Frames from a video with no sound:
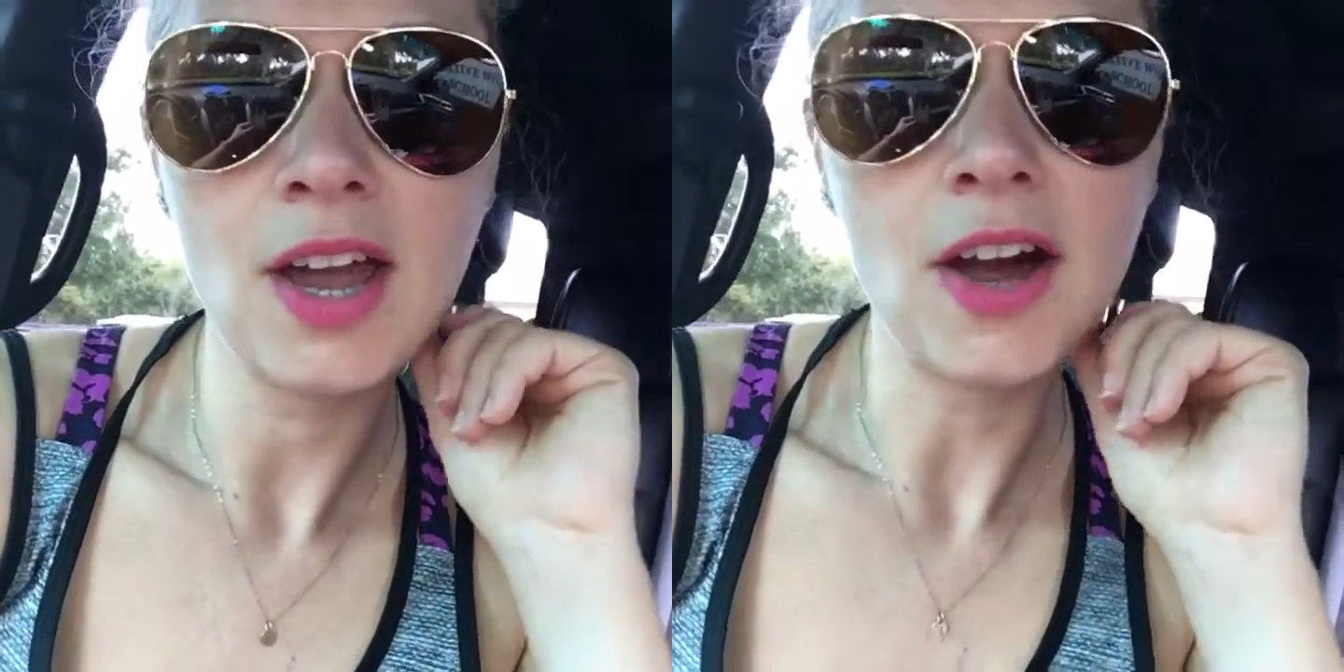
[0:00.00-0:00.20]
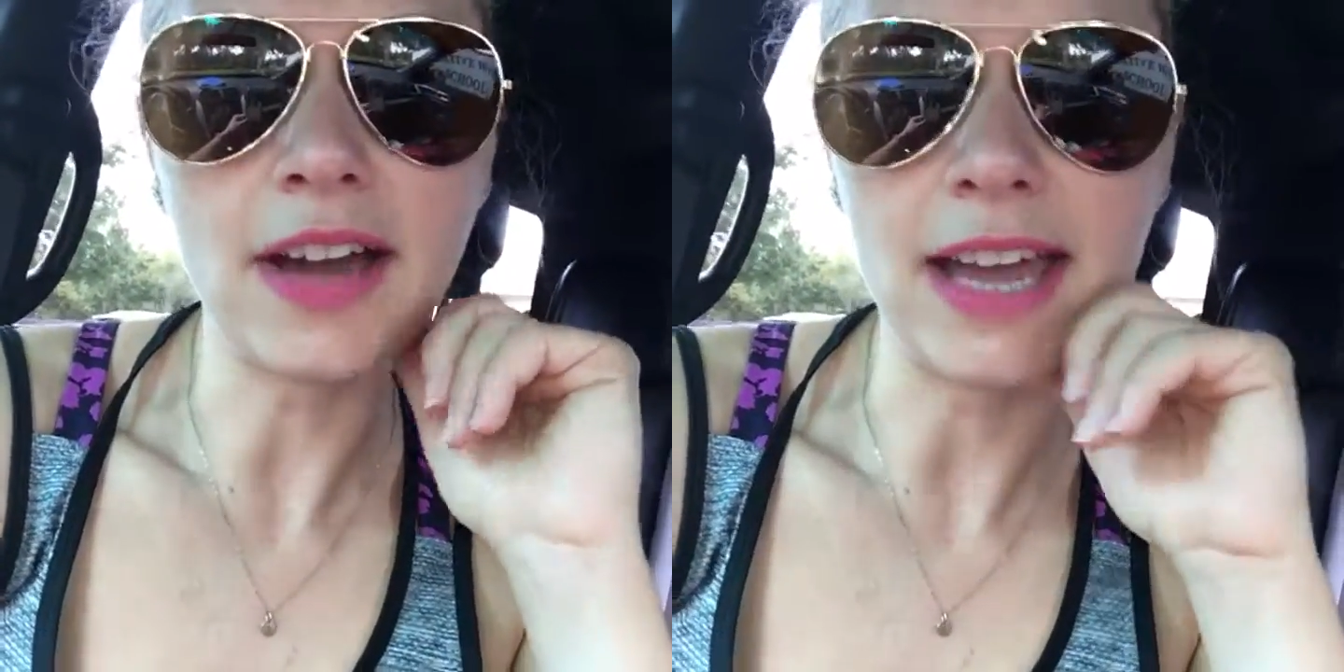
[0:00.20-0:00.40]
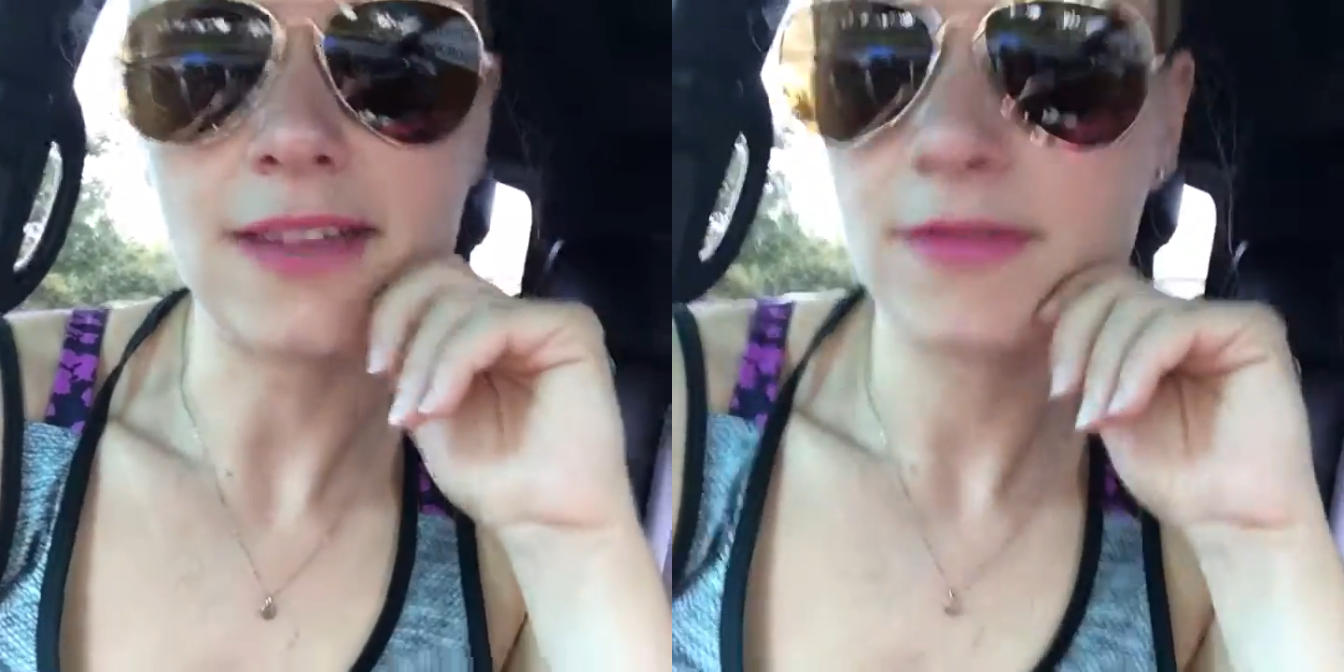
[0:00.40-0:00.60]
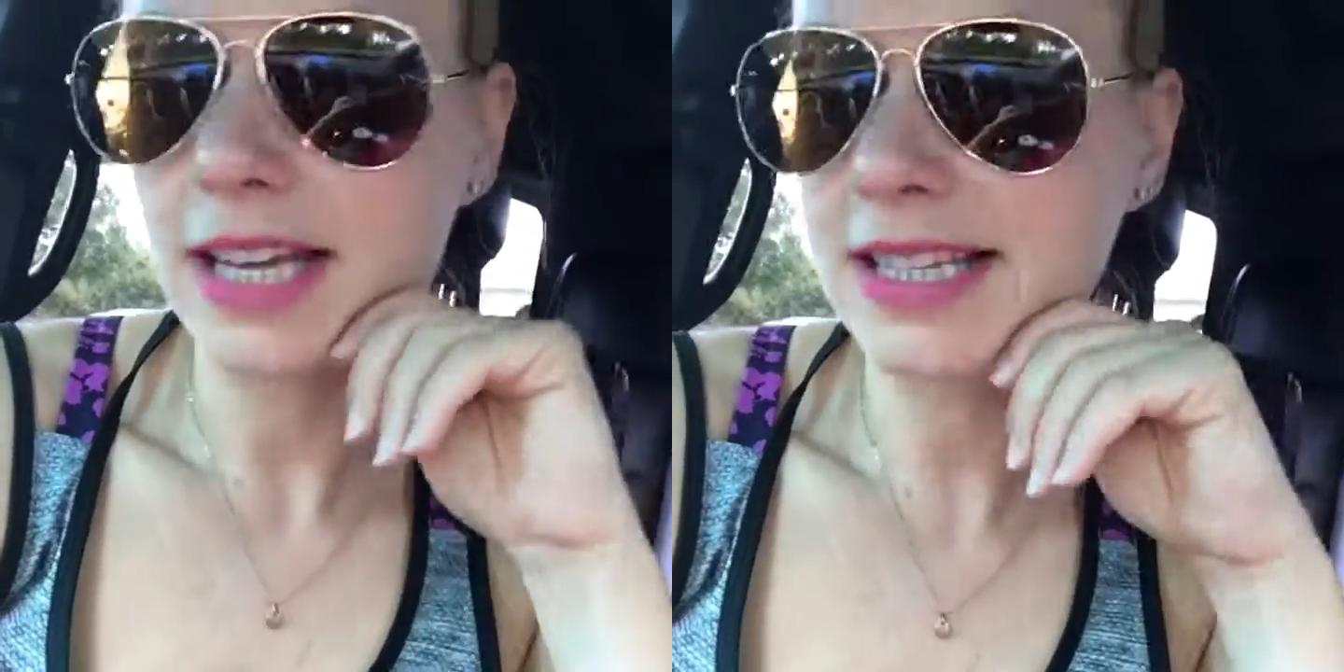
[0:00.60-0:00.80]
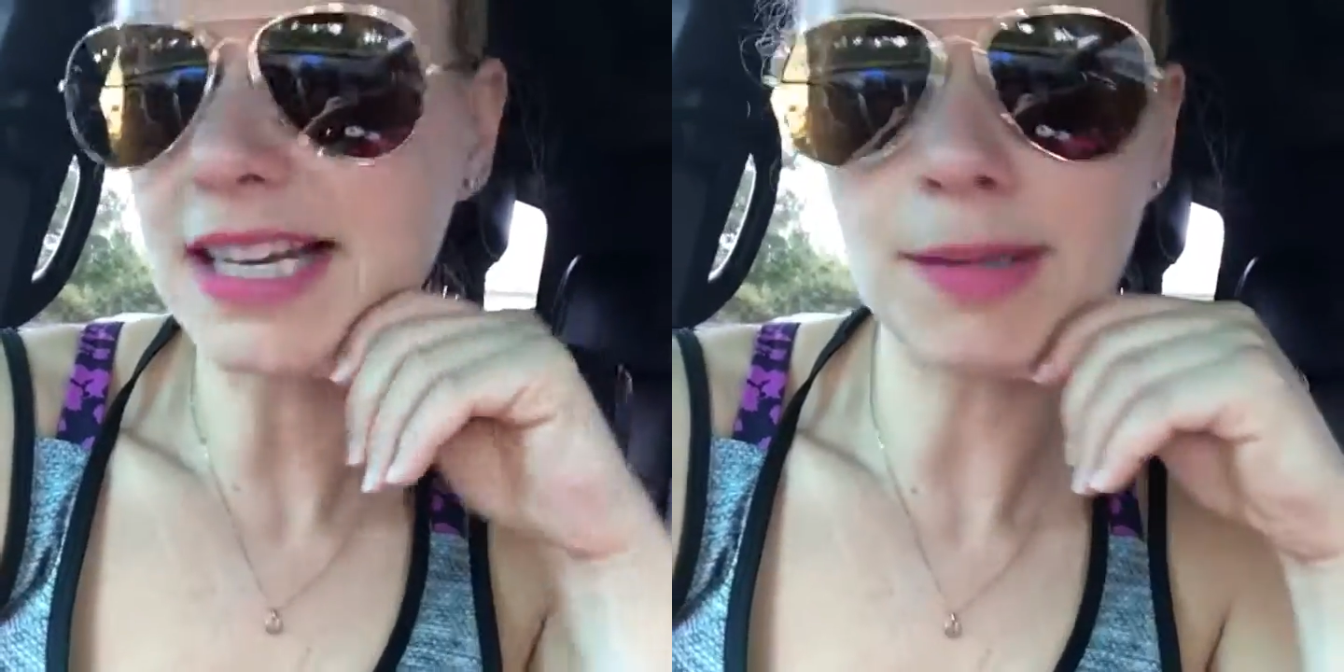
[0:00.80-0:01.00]
Okay,
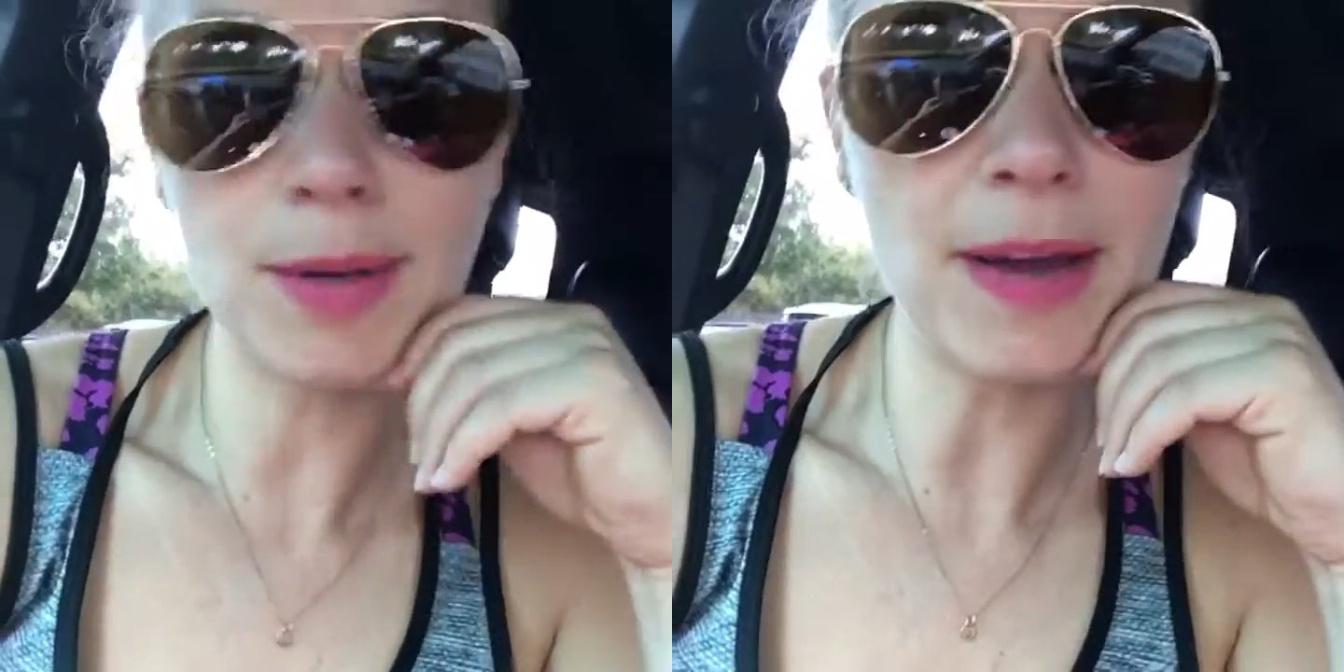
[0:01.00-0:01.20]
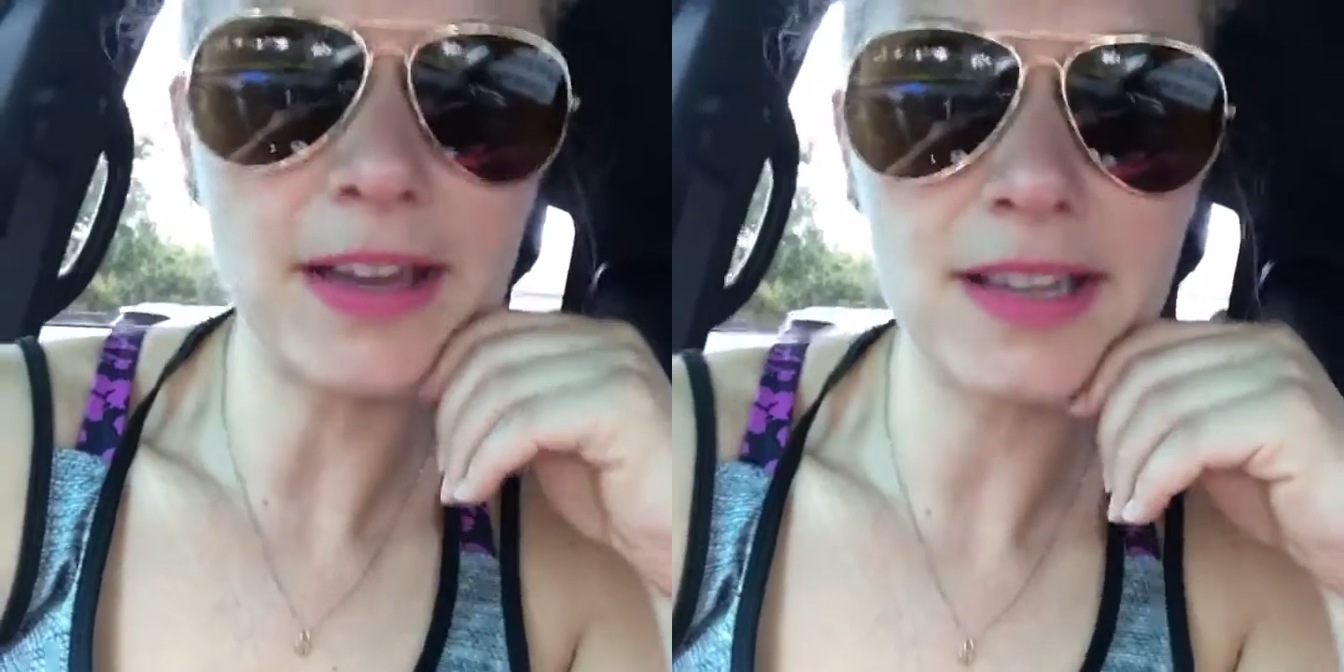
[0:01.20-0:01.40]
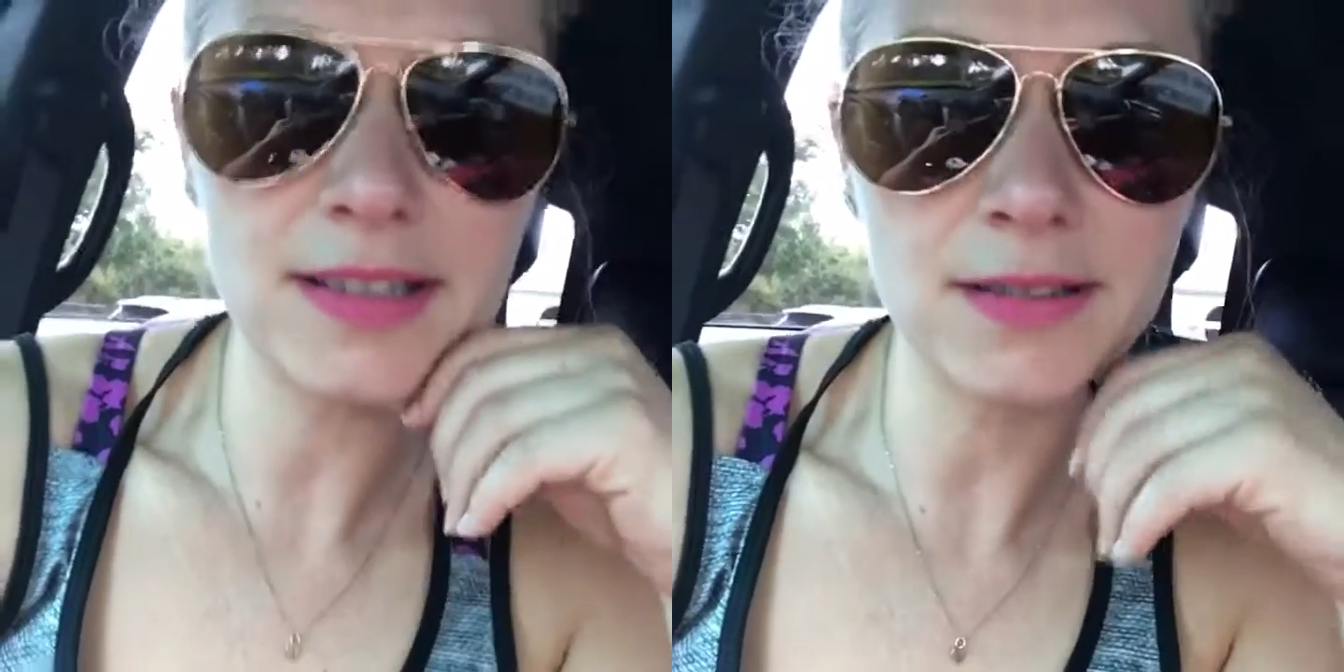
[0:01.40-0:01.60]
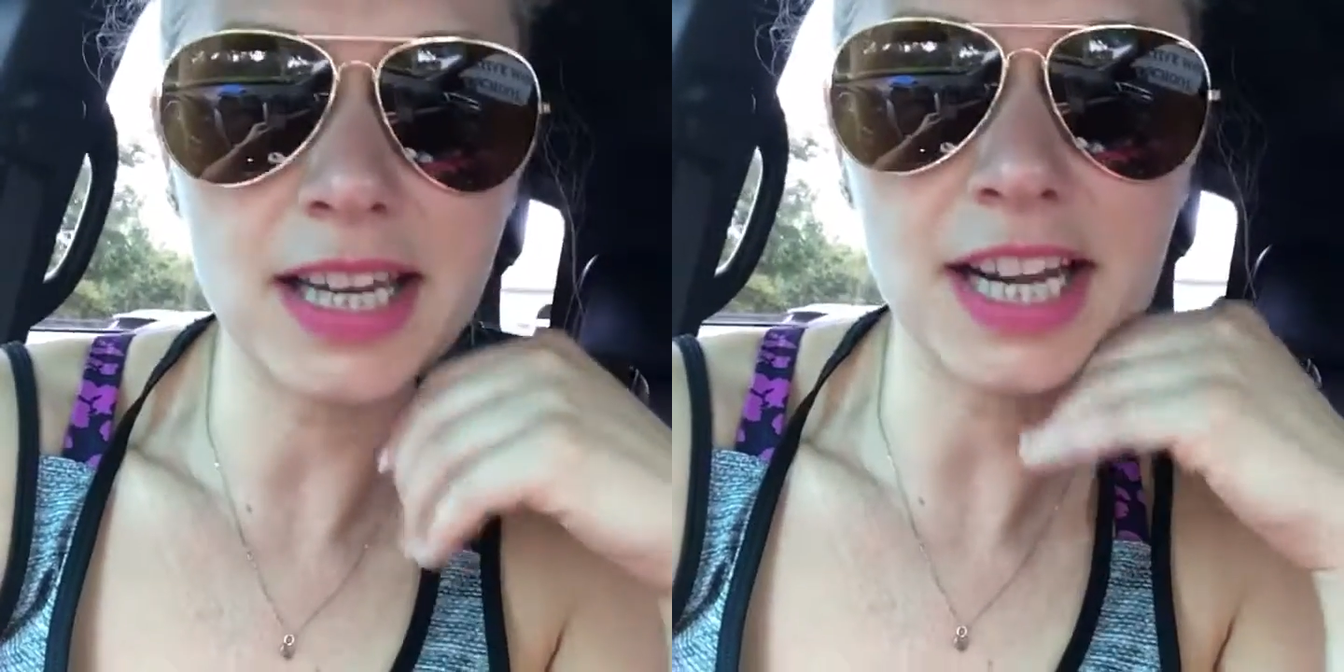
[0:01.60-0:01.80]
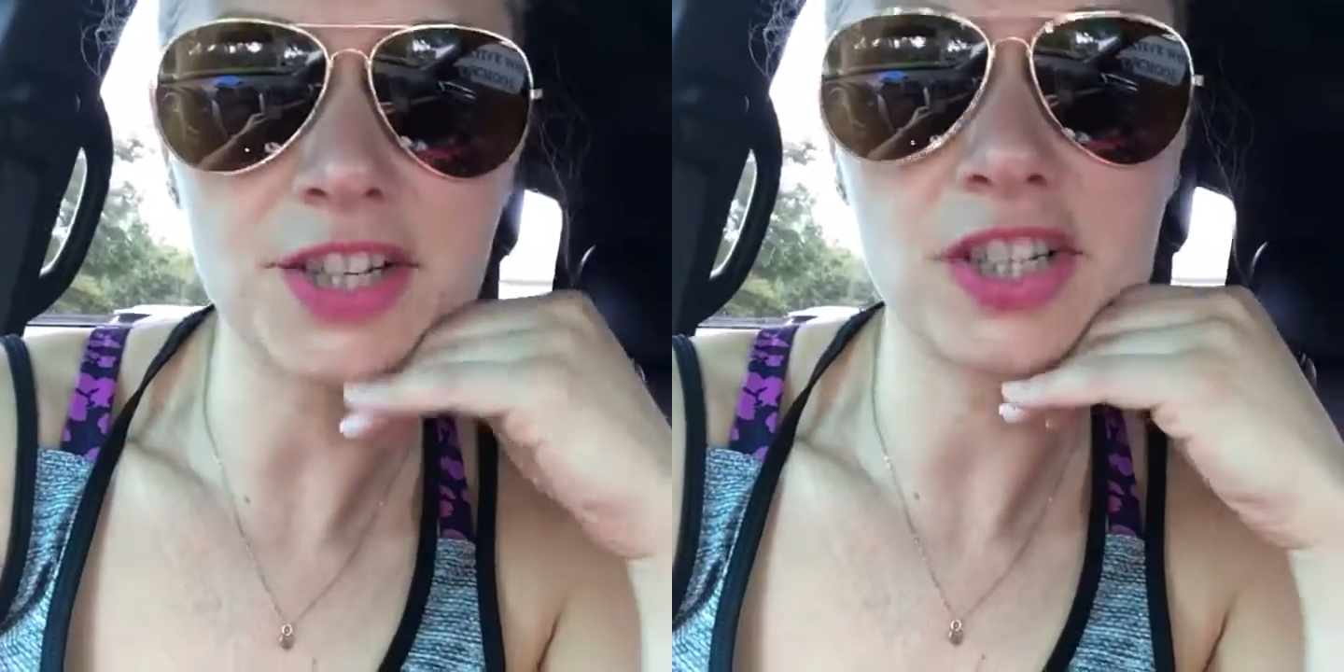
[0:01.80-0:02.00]
it's telling me my
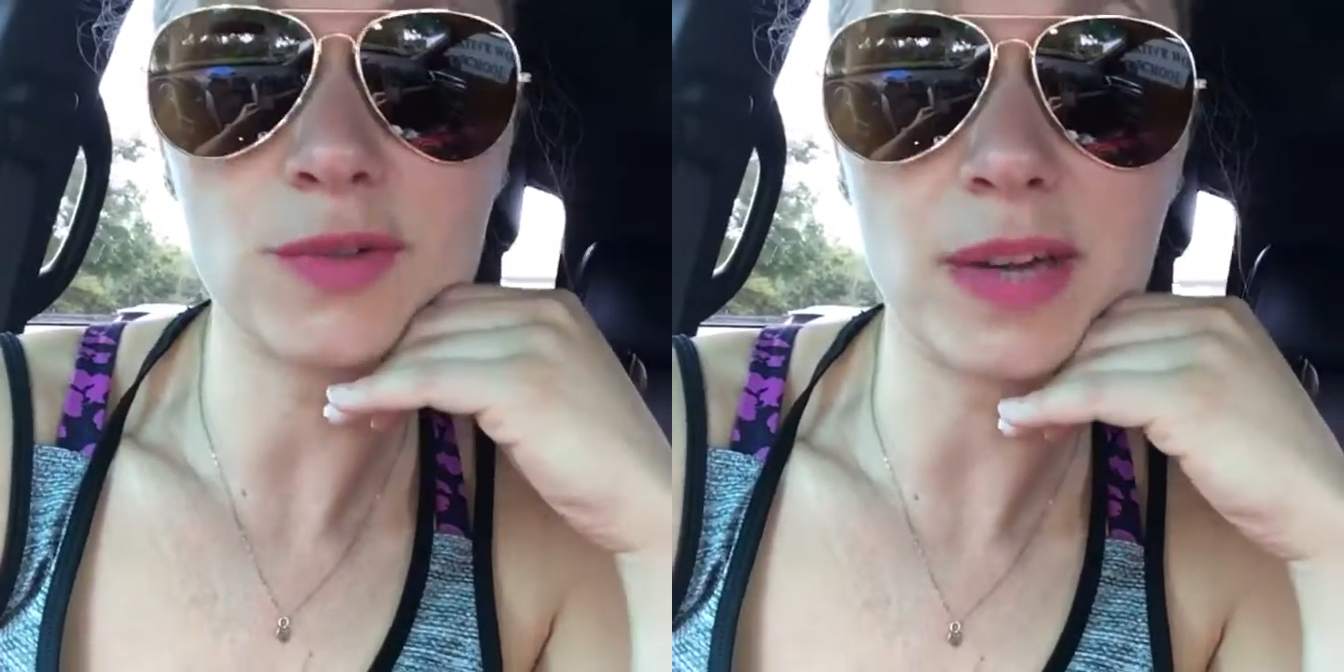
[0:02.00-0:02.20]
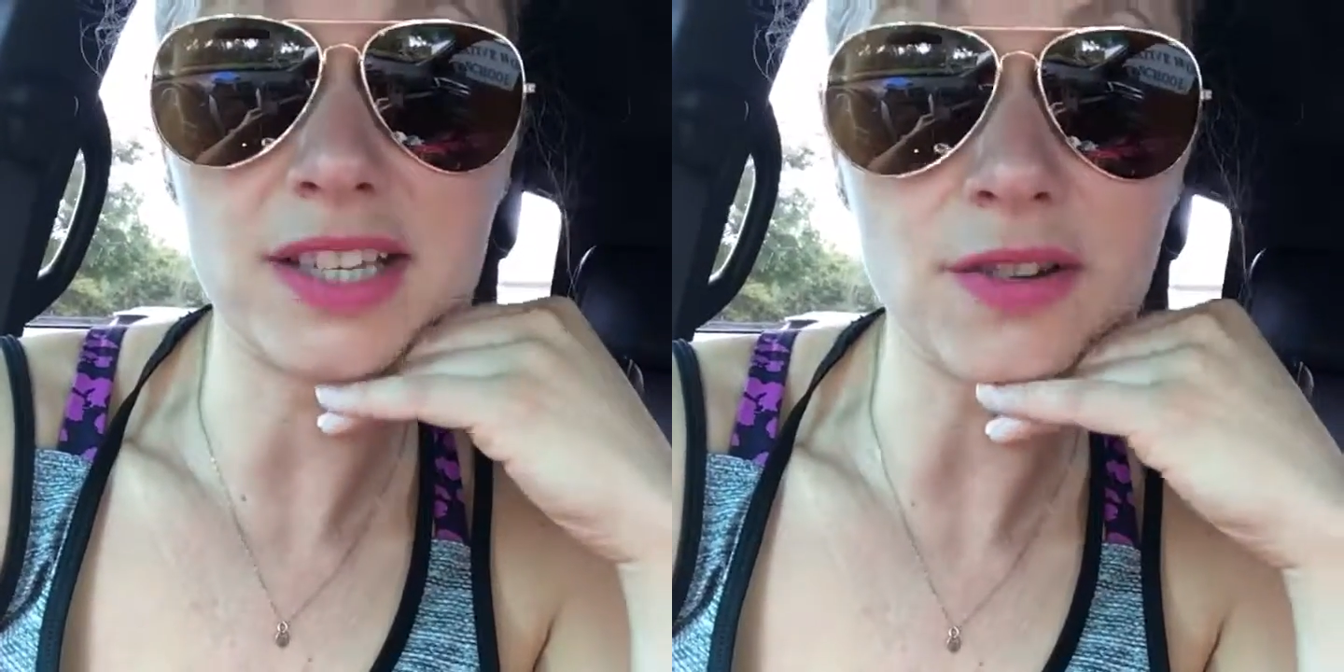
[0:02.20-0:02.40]
connection is weak.